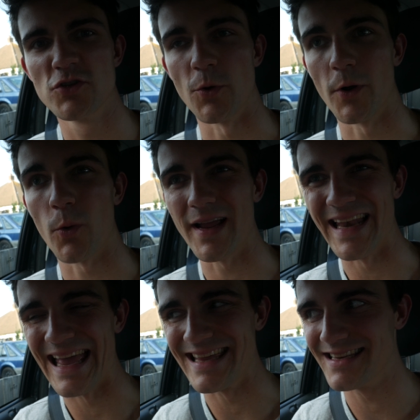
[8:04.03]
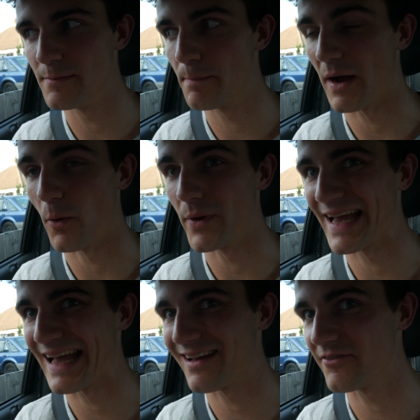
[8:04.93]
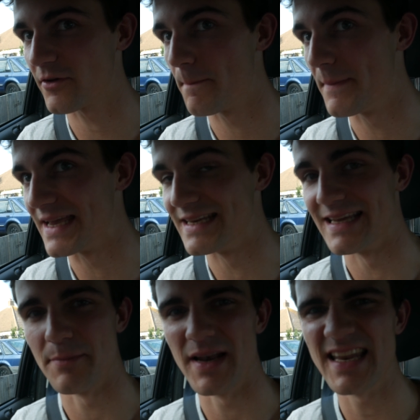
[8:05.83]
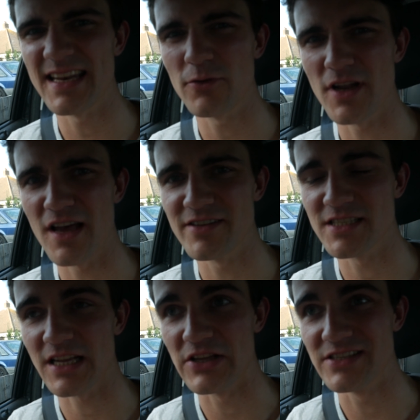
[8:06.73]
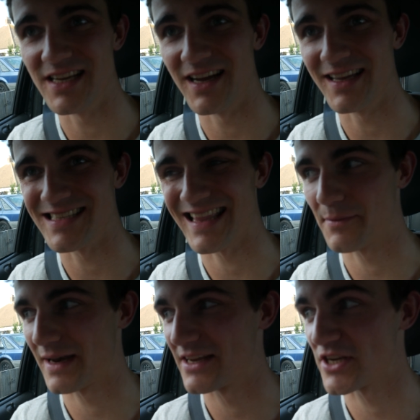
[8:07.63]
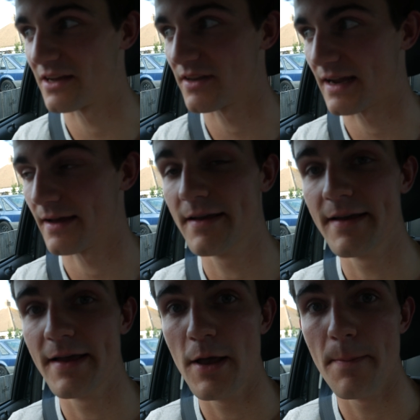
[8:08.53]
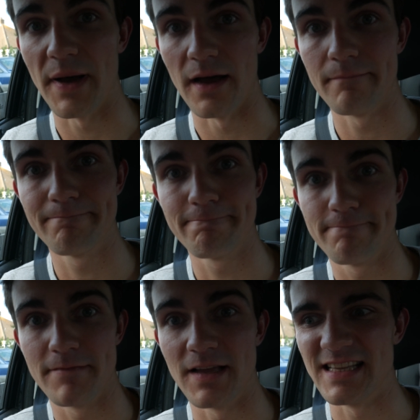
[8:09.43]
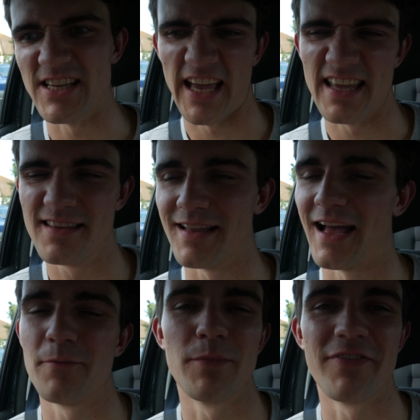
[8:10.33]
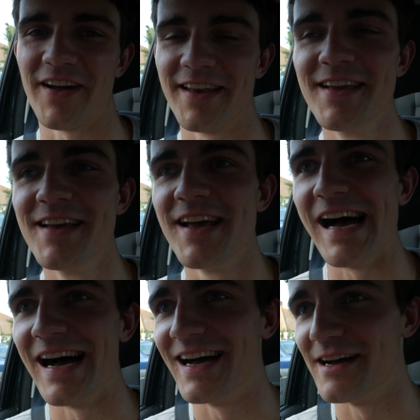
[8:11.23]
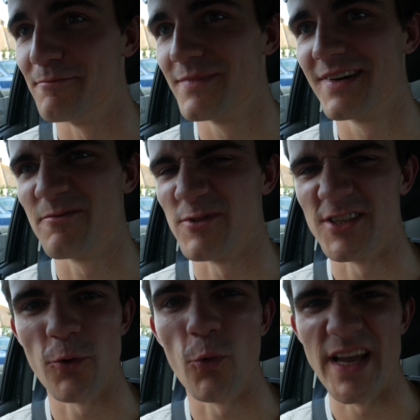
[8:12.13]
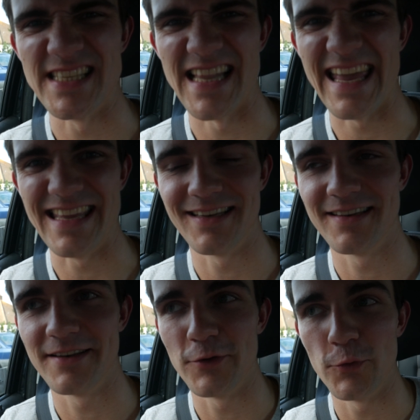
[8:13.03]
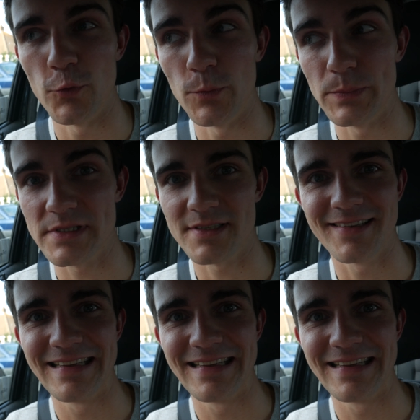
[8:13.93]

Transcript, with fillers: So we're quite late, but we have made it. I'm a little nervous to go inside because I think I'm going to get shouted at, but it's okay. Nah, we're fine. Um, just always late. Oops.